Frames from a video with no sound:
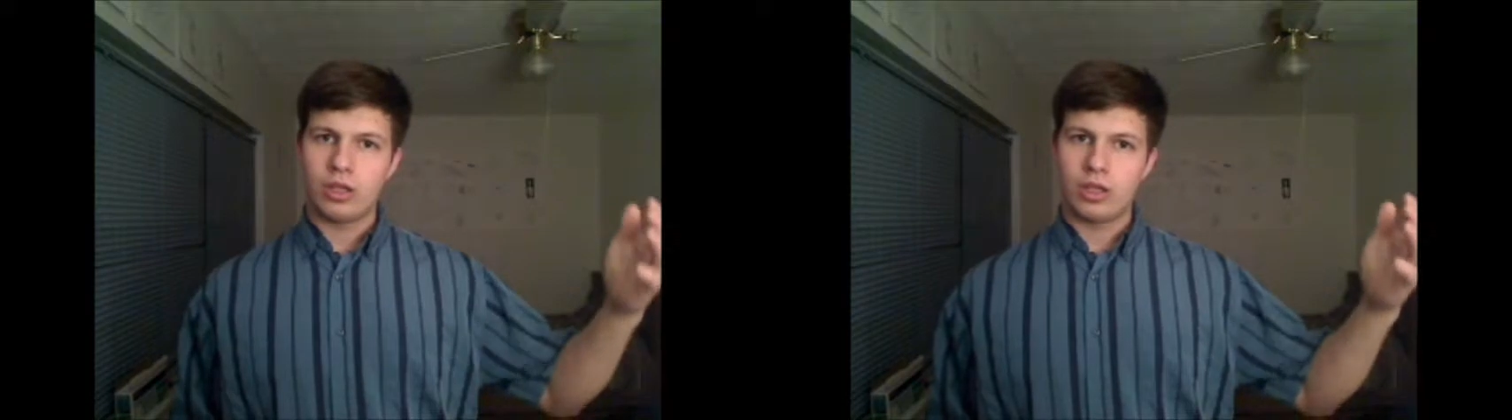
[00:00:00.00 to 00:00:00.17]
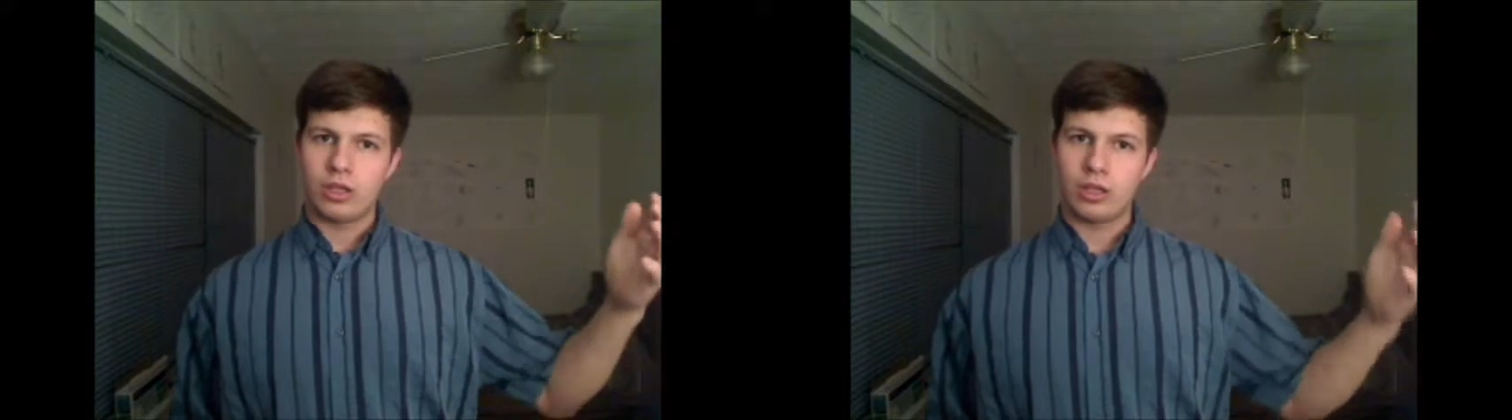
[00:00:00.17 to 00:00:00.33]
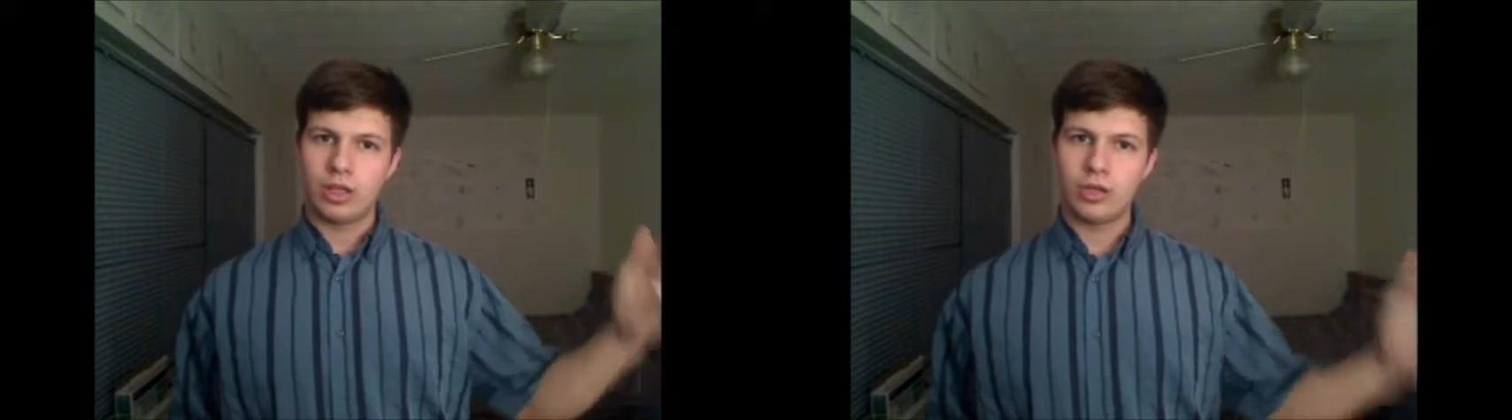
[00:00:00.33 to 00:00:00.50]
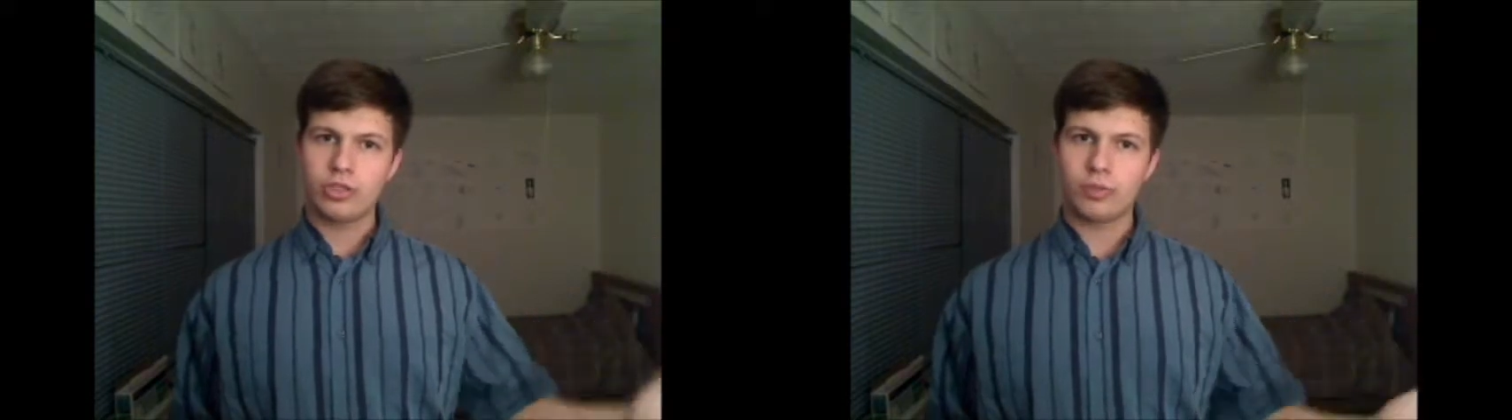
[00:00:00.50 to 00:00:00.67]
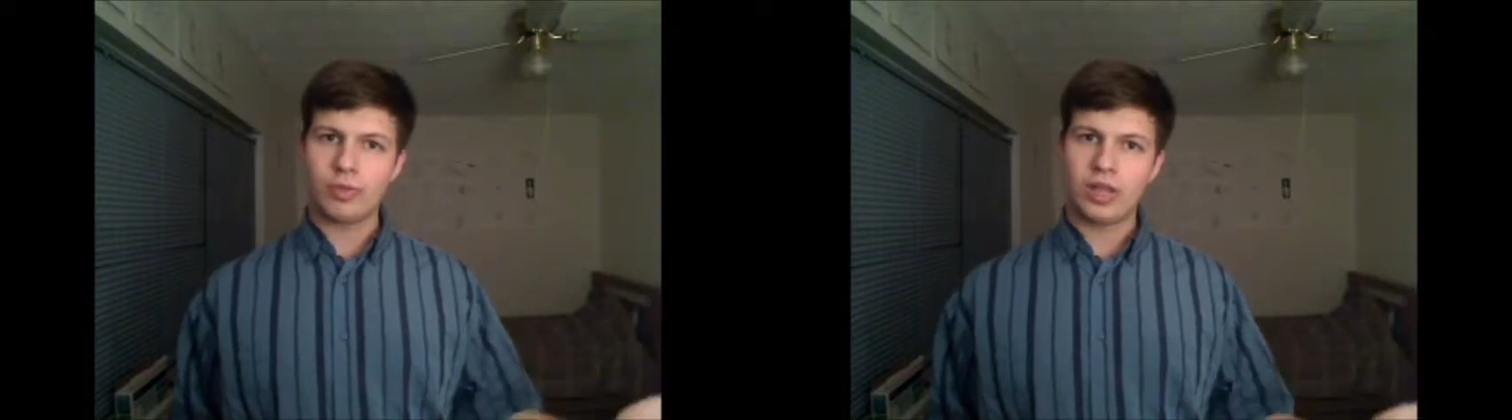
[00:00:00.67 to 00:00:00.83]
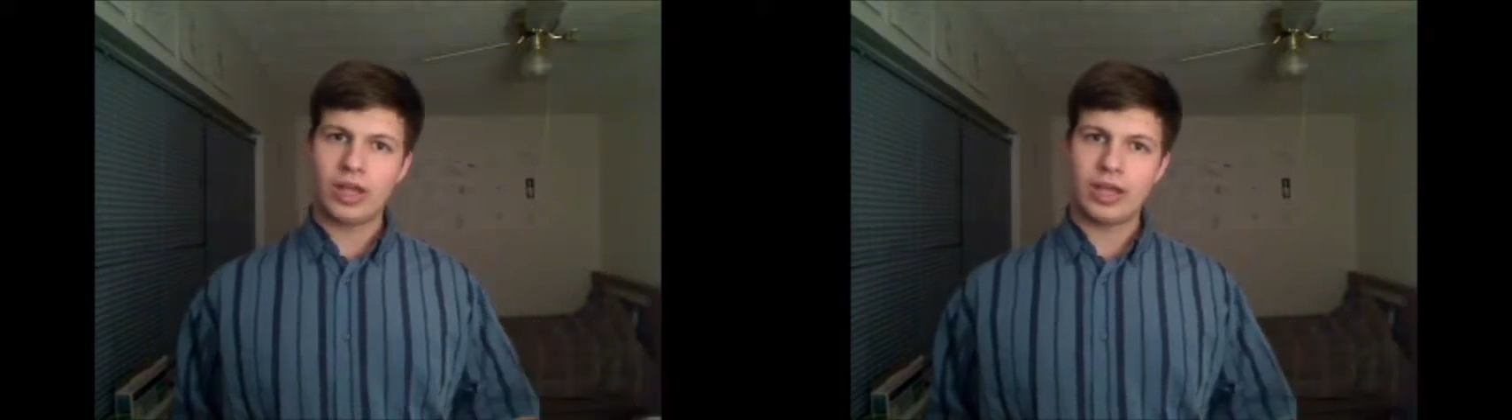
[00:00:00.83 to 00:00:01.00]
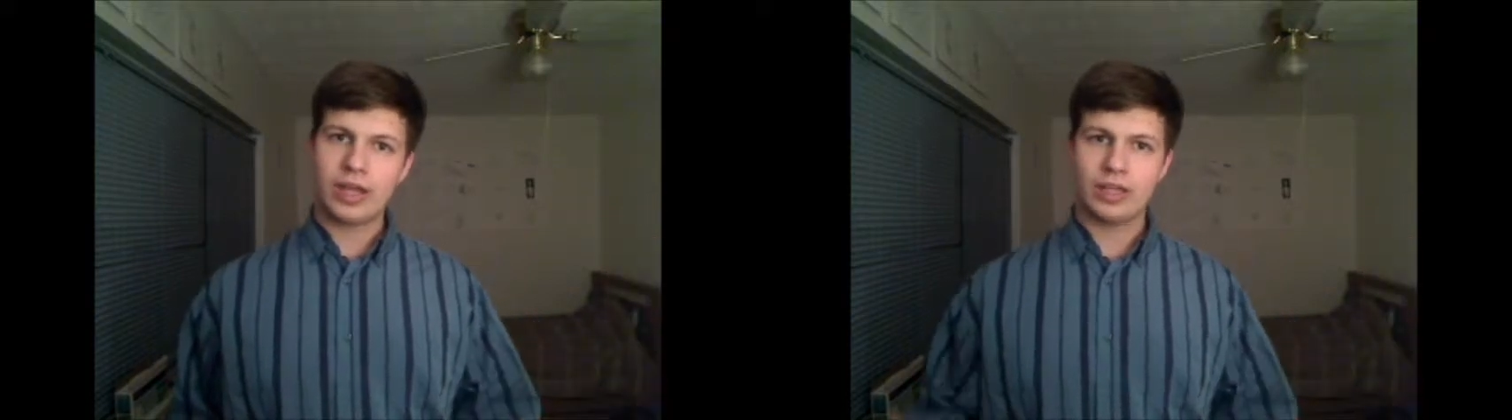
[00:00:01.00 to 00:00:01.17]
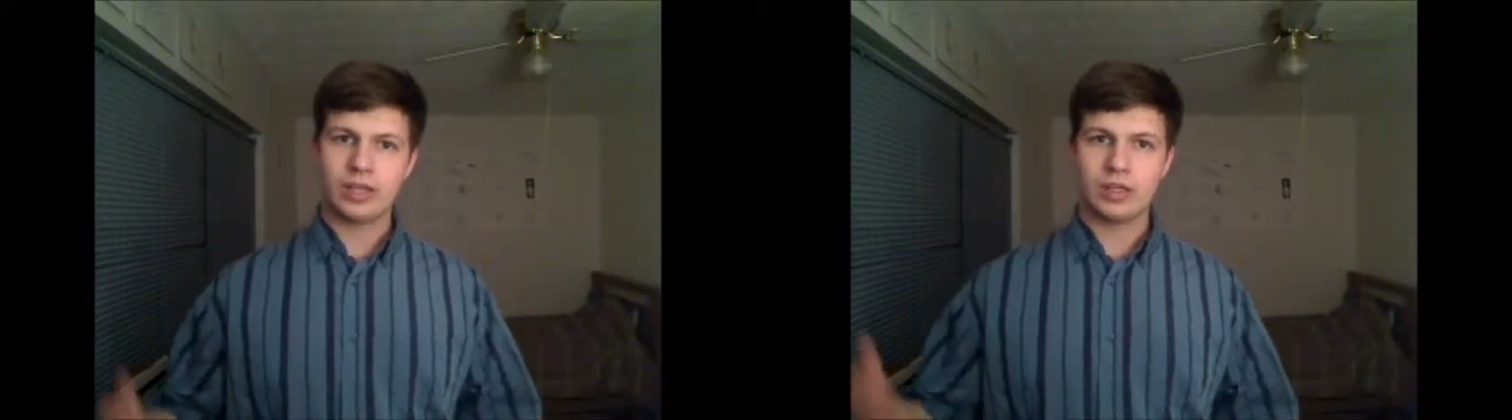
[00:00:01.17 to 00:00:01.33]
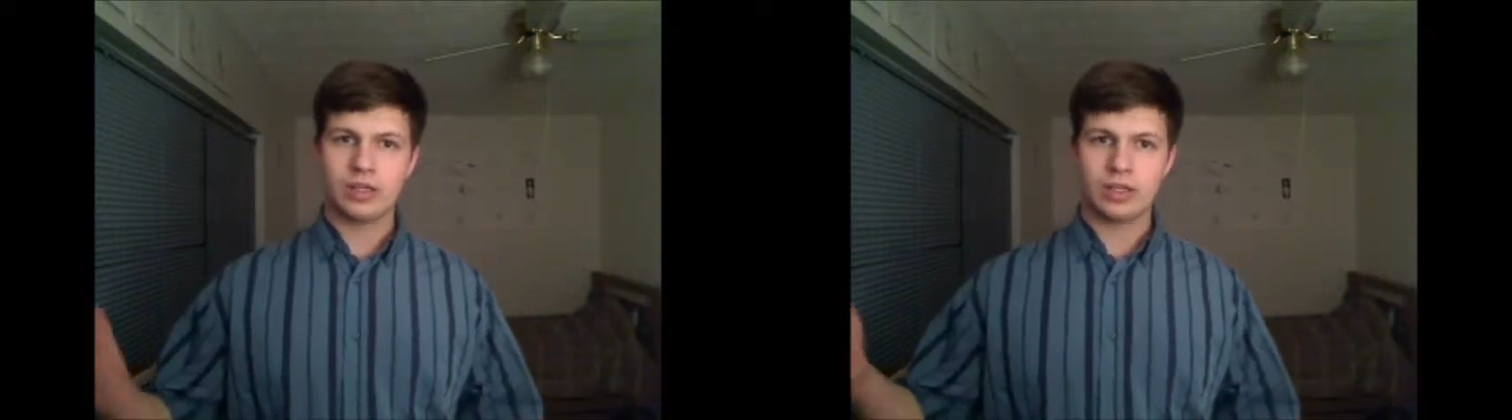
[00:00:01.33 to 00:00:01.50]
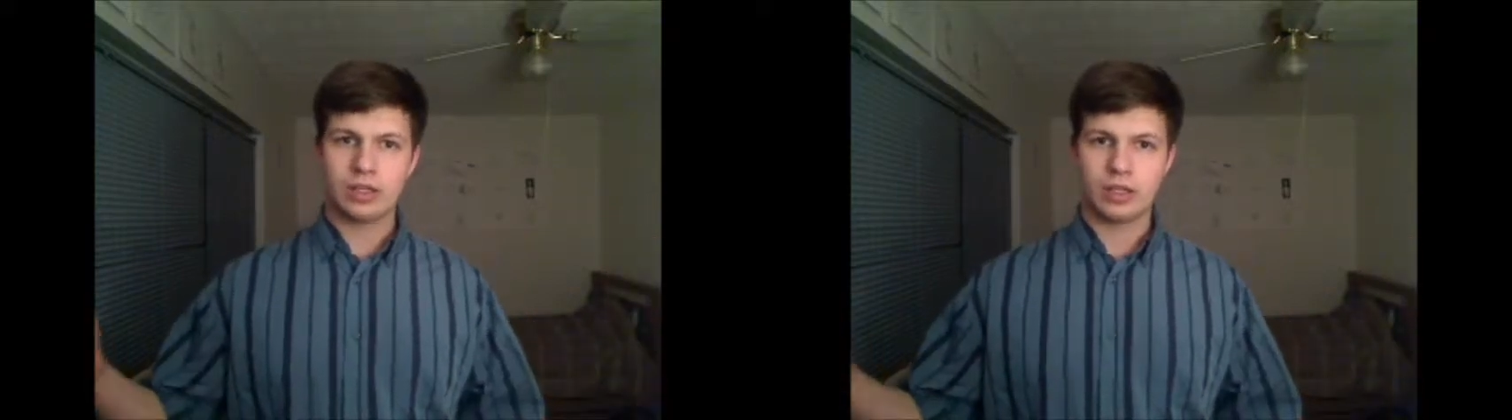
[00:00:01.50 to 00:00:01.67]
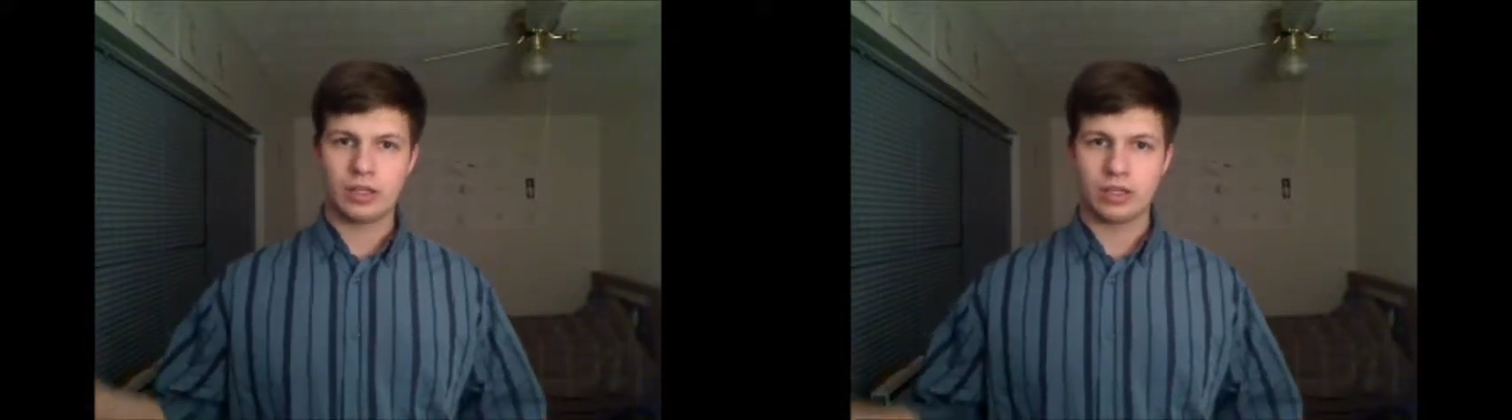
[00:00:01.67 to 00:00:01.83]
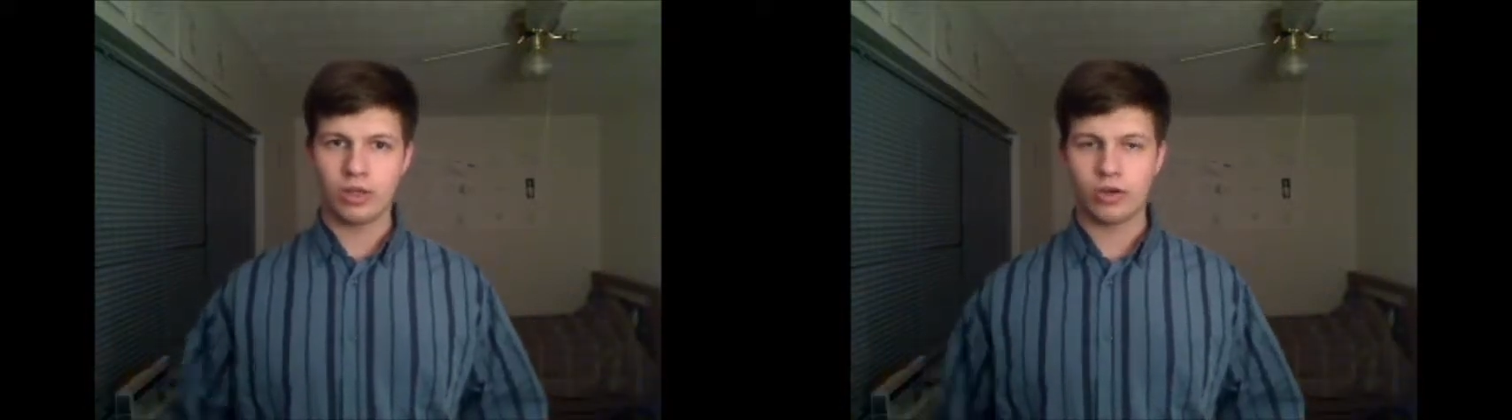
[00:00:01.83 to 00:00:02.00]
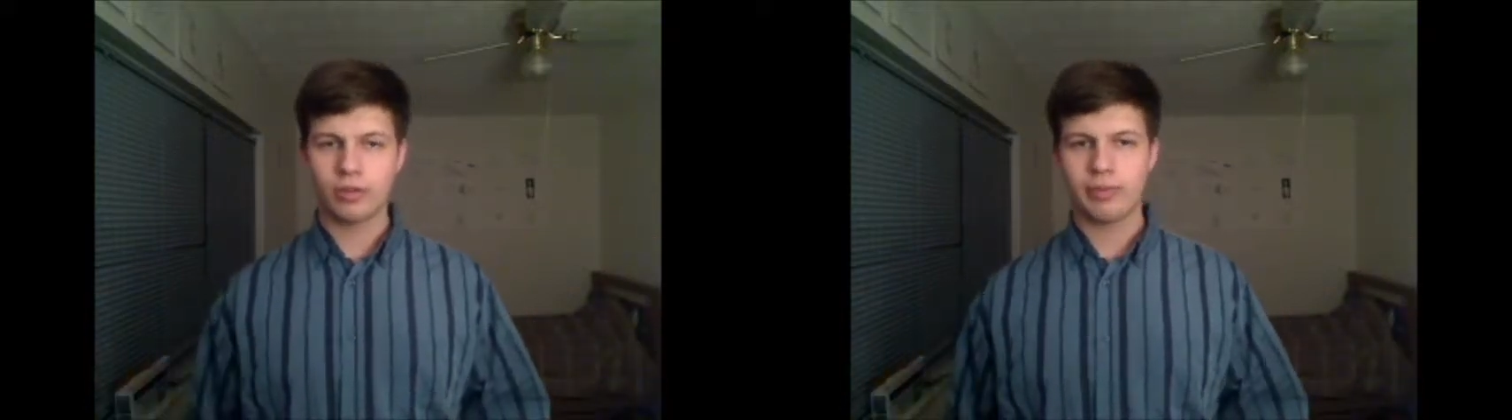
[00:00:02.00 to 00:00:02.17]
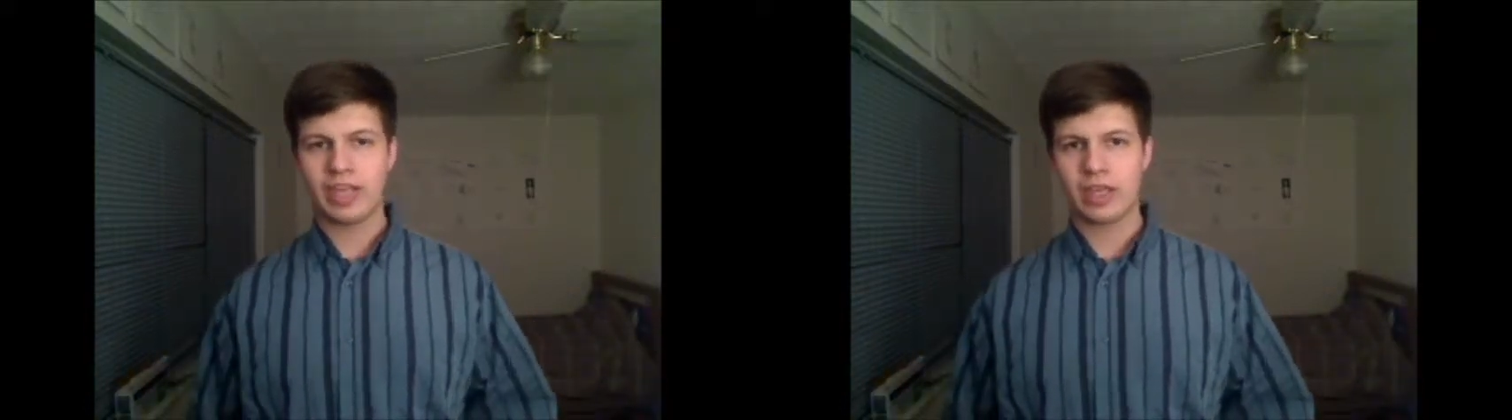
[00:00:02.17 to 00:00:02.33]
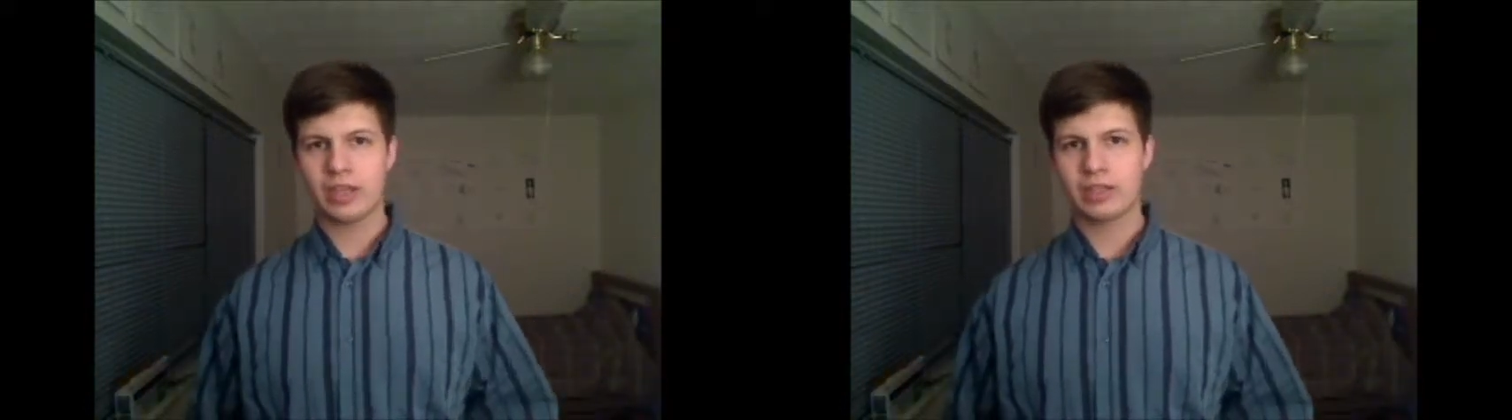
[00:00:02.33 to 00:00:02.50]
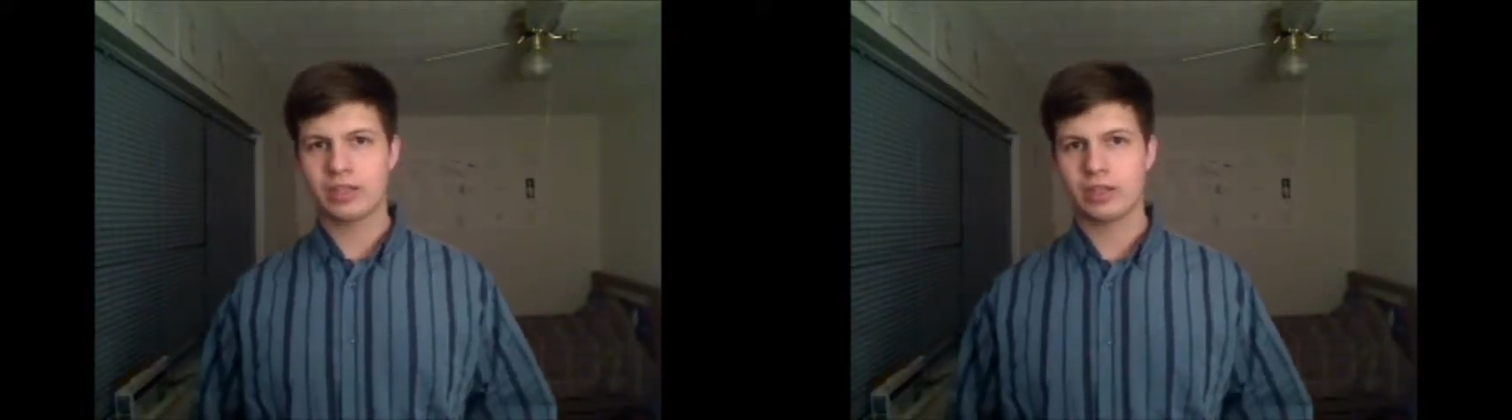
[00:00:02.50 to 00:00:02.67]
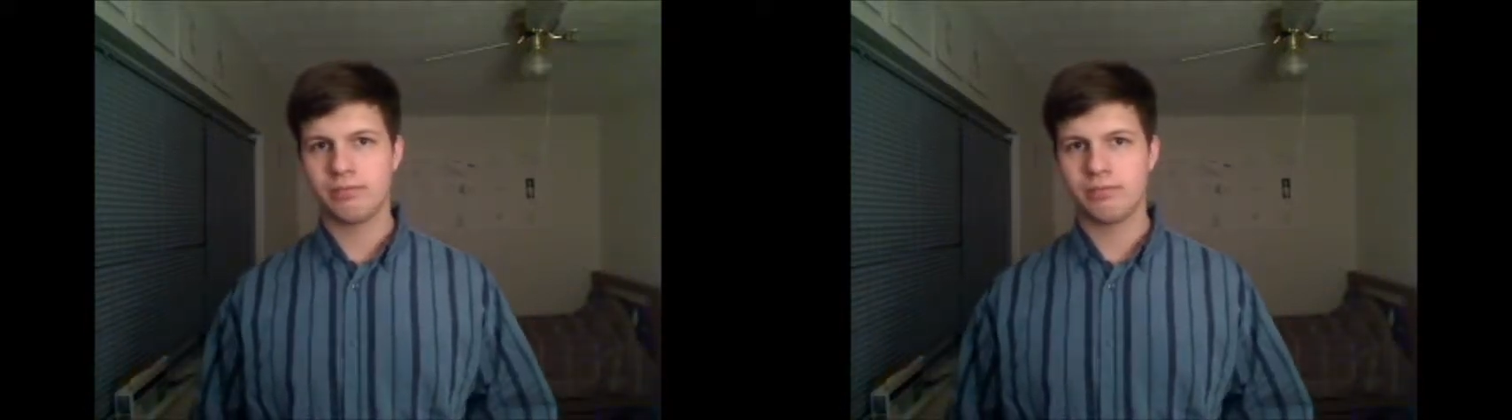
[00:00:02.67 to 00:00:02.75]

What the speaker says: Low supply, low demand